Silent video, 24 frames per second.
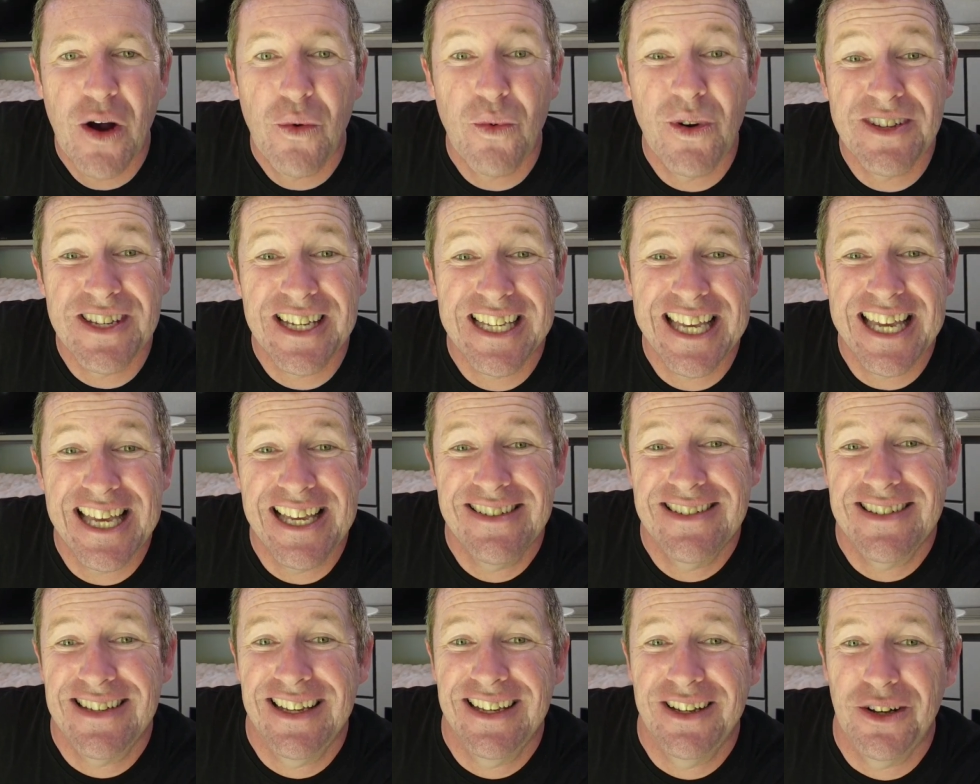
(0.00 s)
was a
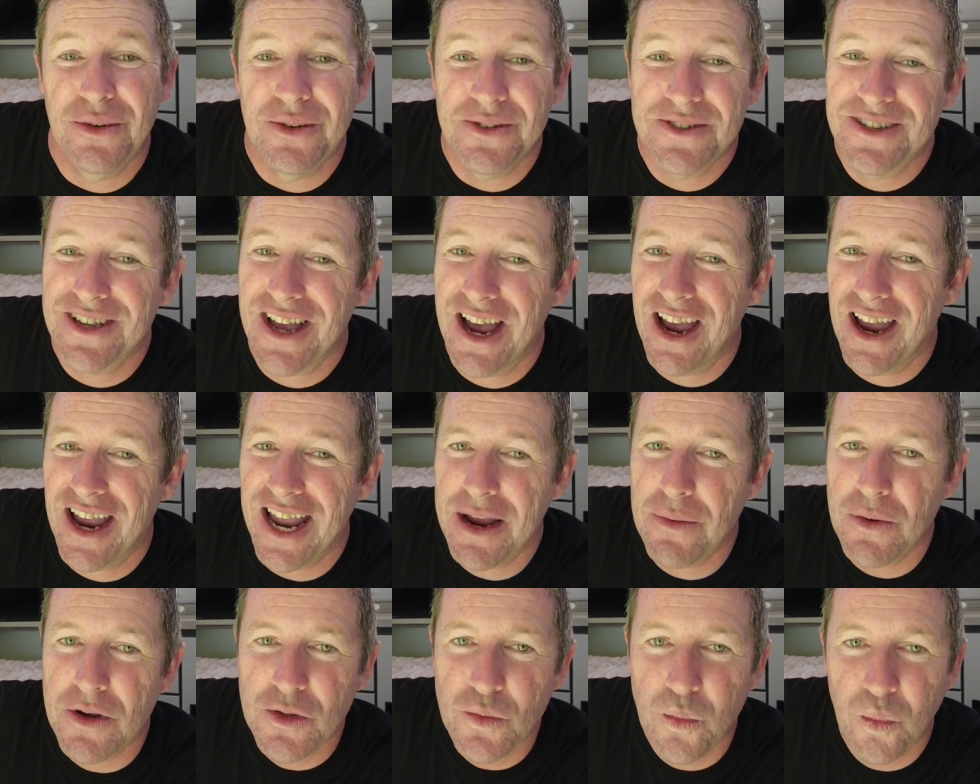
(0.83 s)
king single, so
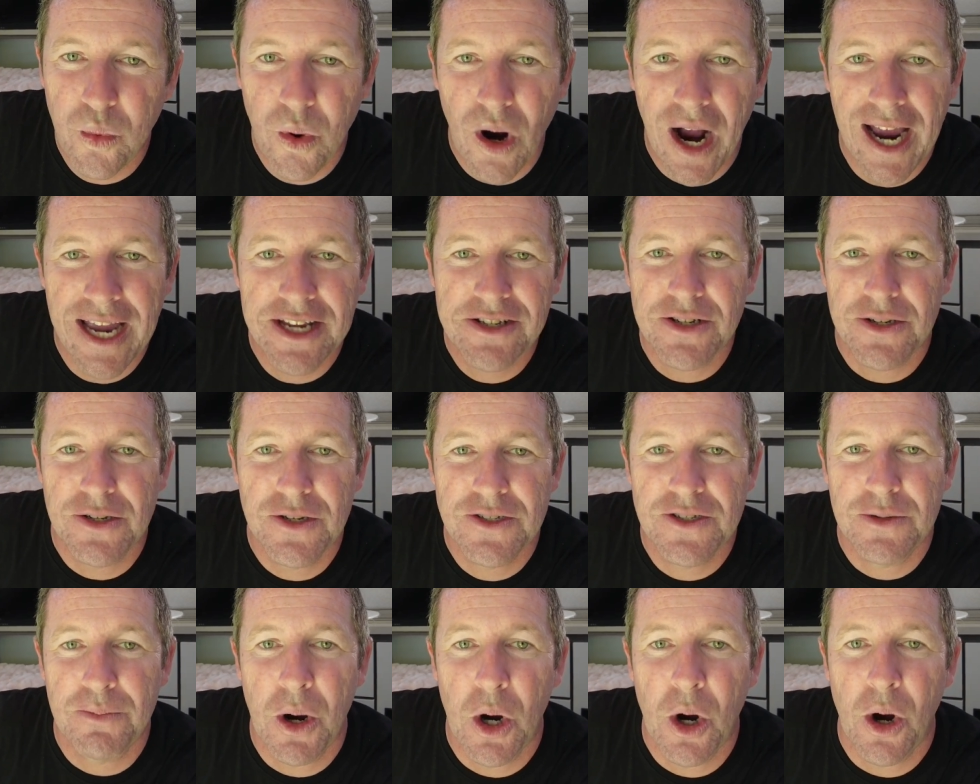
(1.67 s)
it was way too
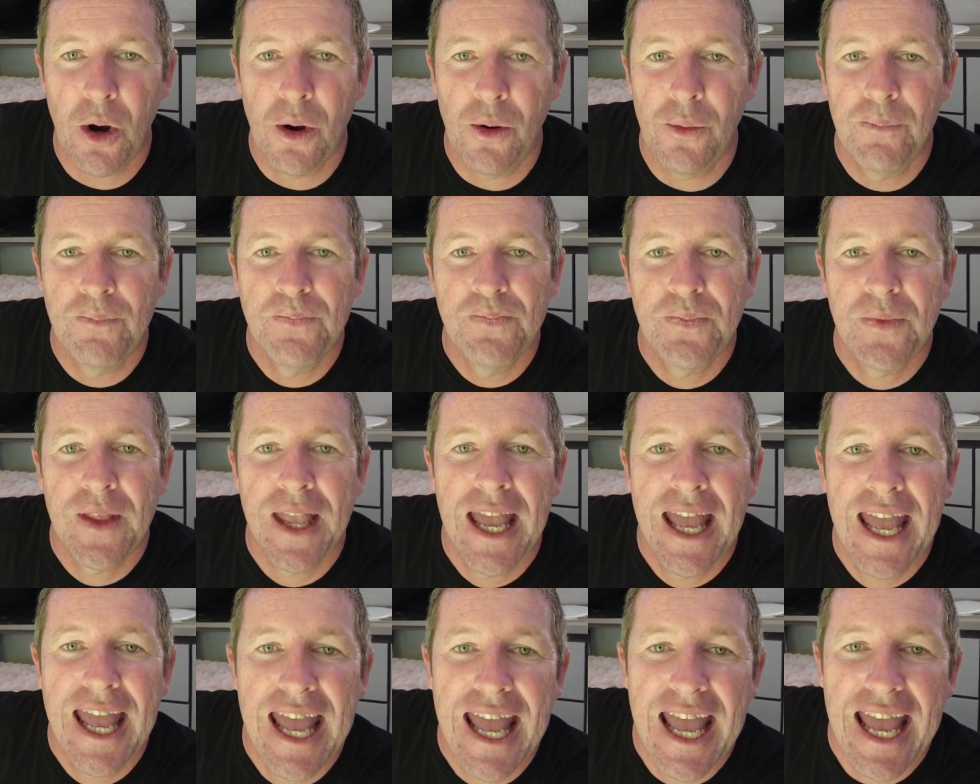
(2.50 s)
small.
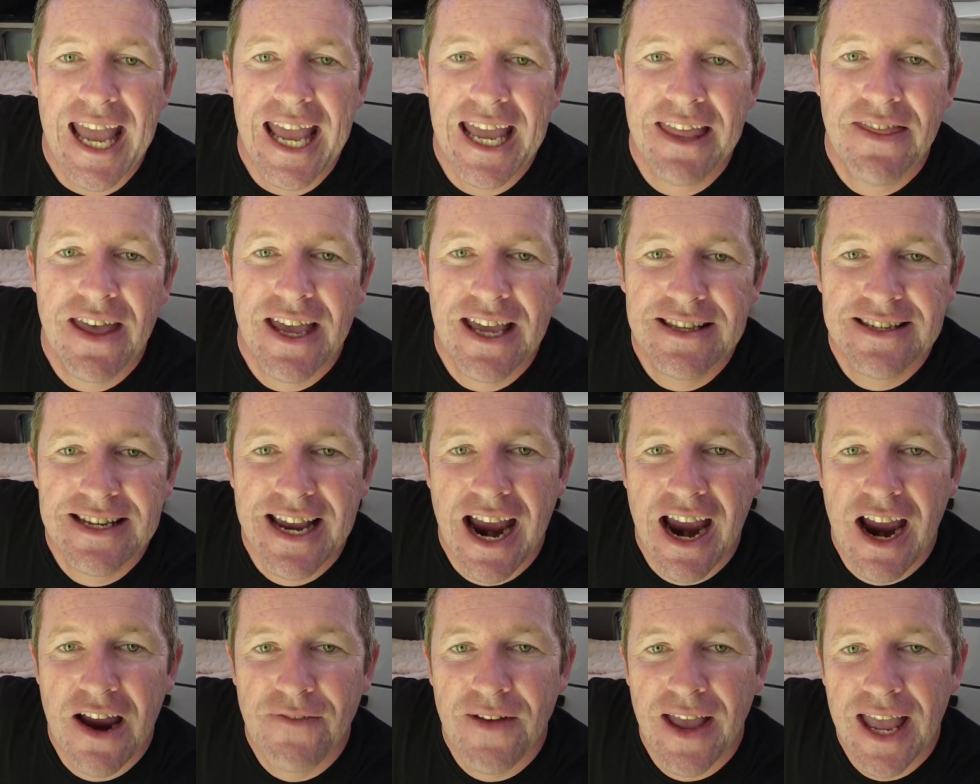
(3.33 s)
In these
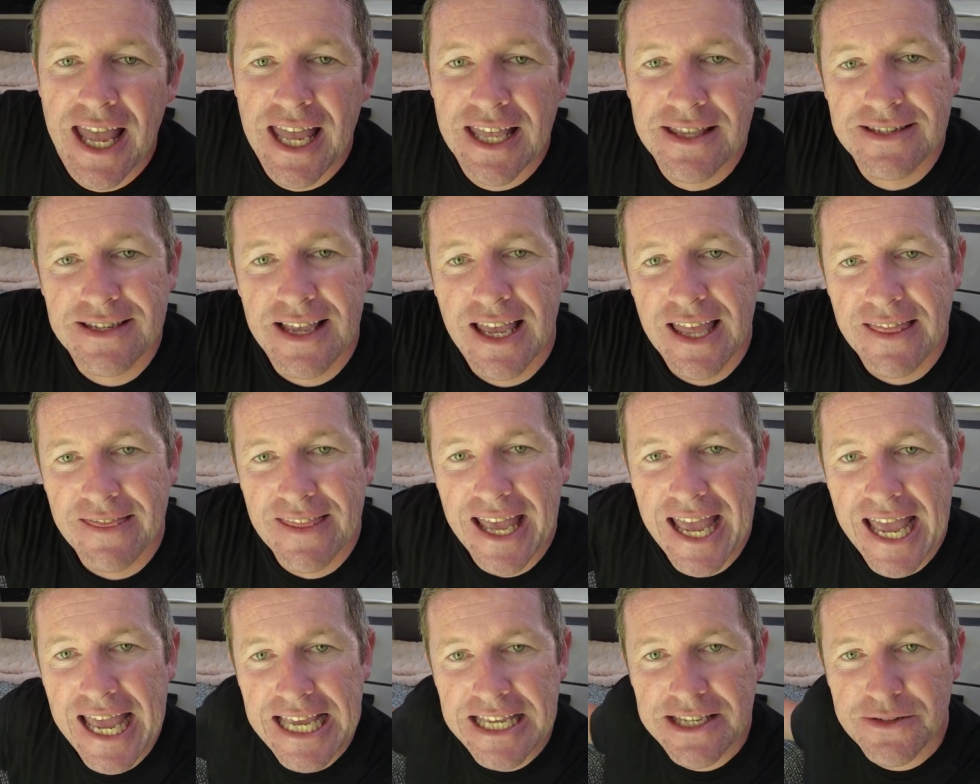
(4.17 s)
Caravans,
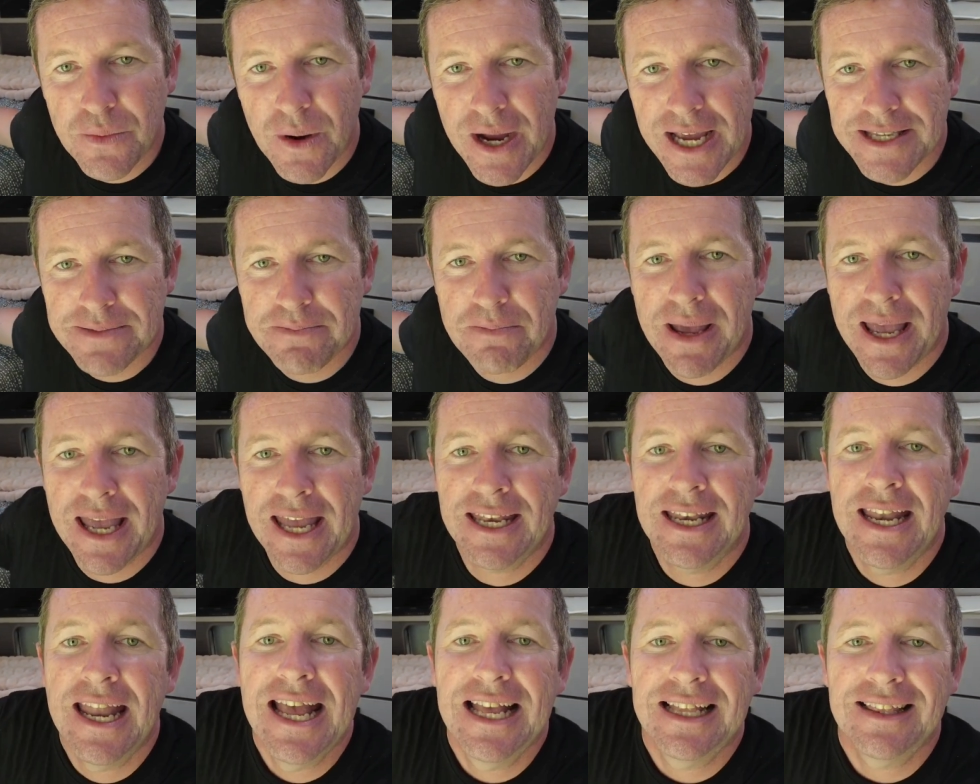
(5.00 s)
the east-west
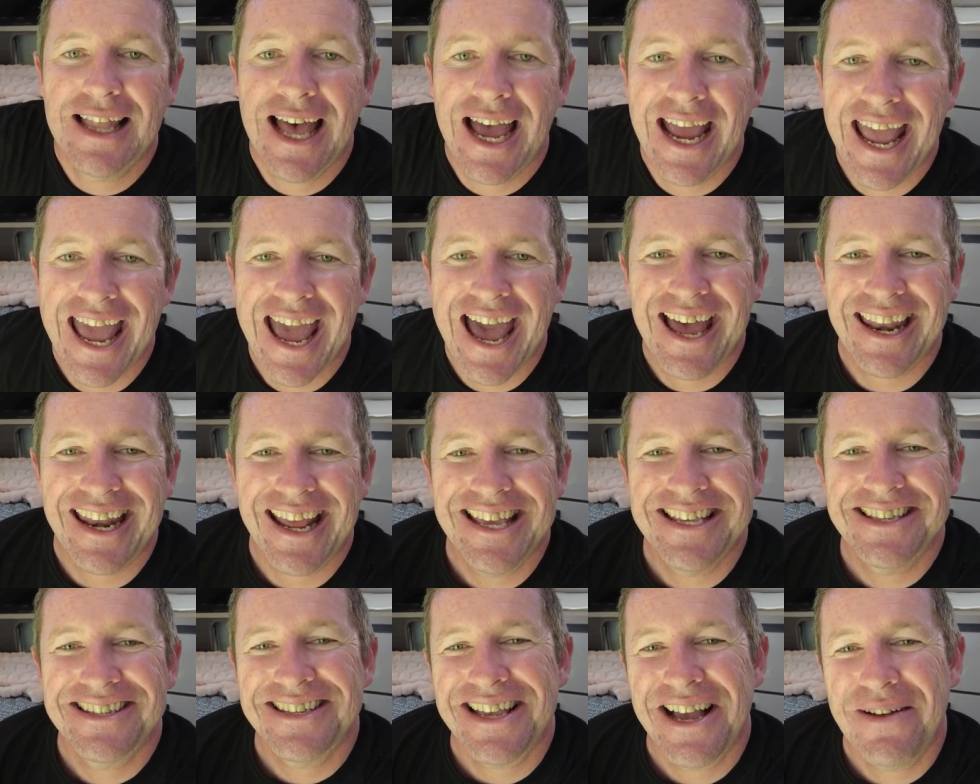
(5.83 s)
bed layout
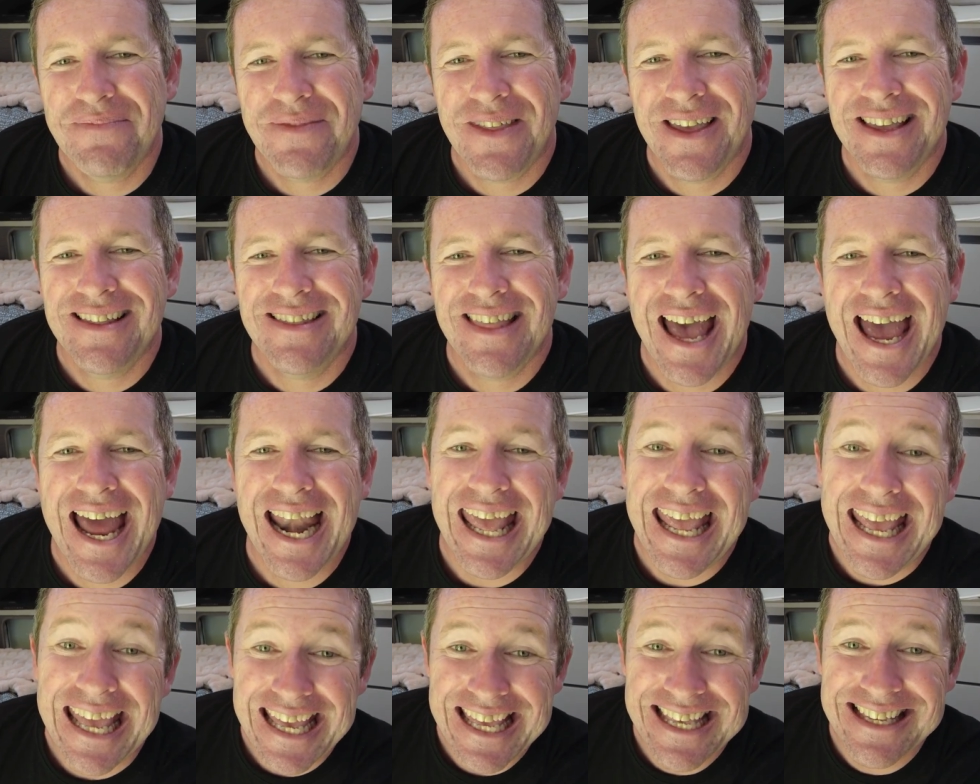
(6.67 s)
is something
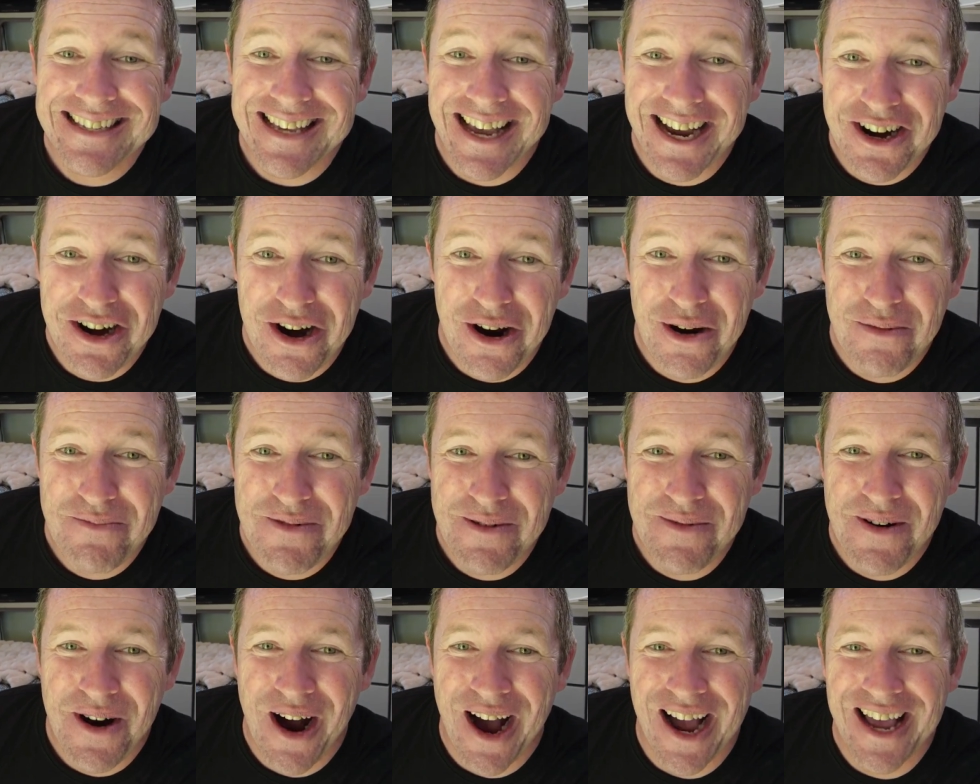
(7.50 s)
that is a
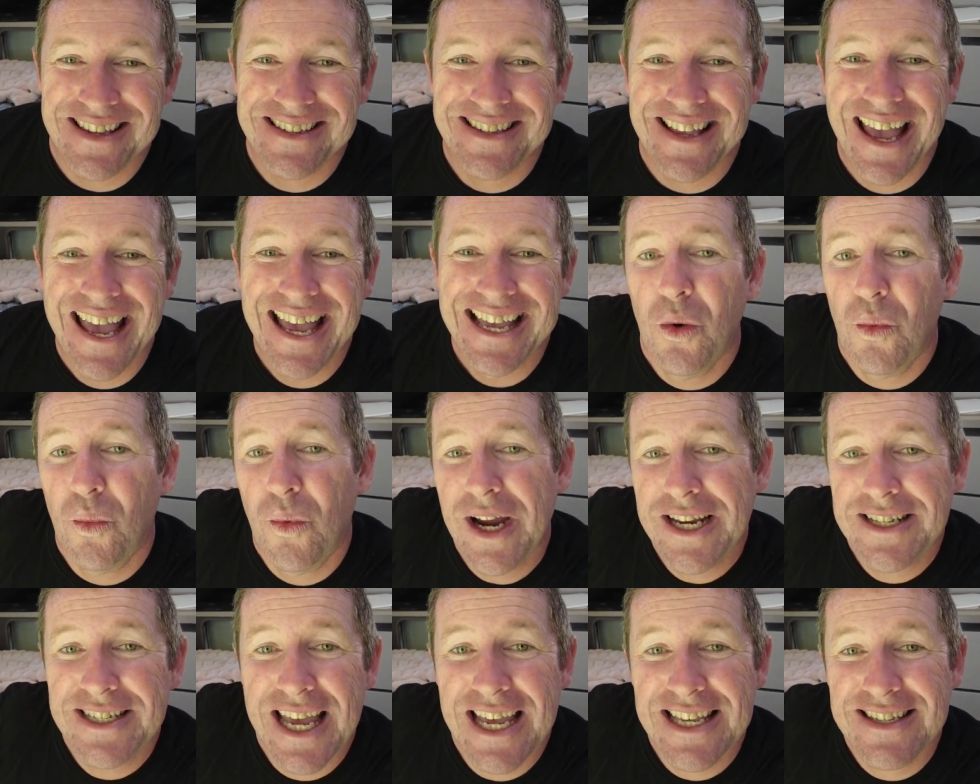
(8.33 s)
compromise.
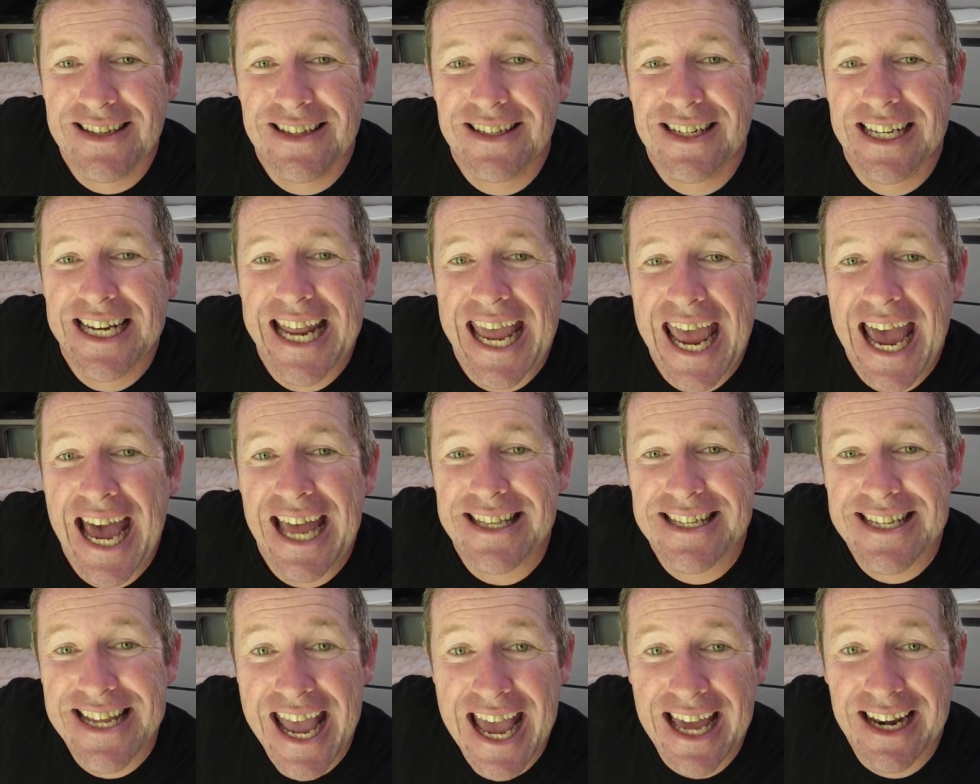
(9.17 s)
We tested it
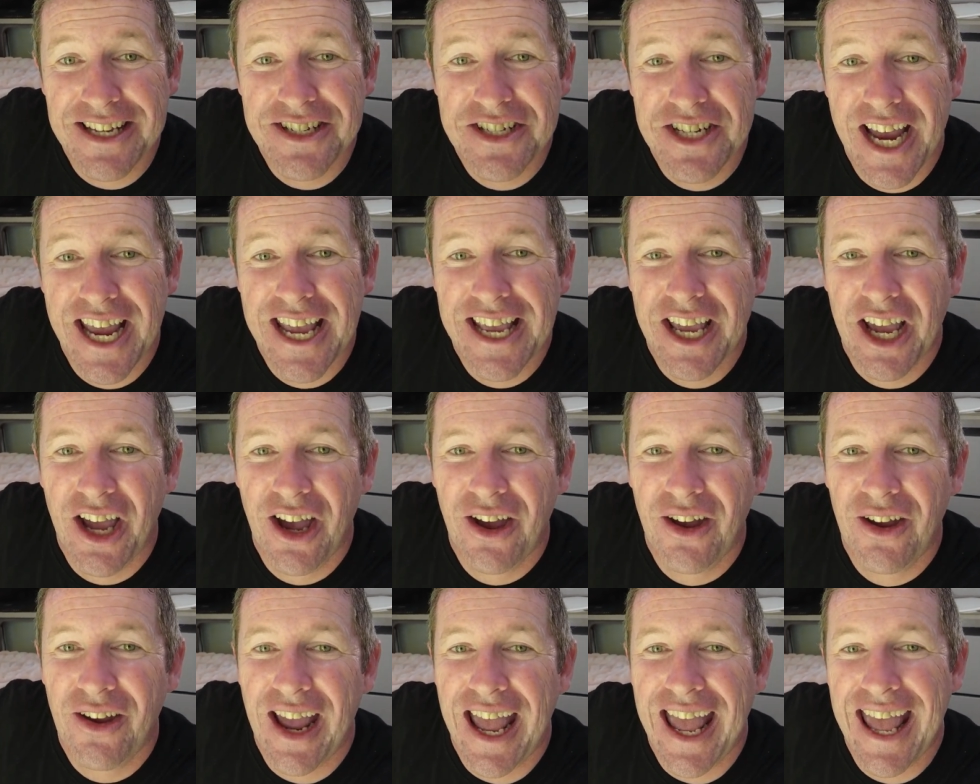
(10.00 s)
out down at
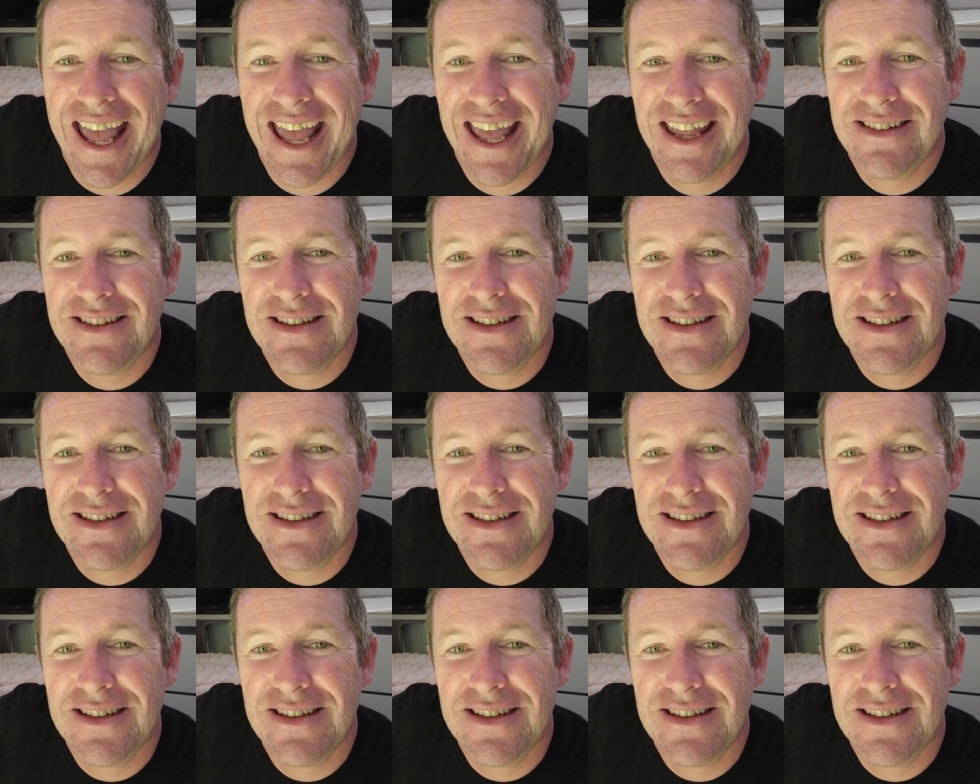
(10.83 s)
Jayco and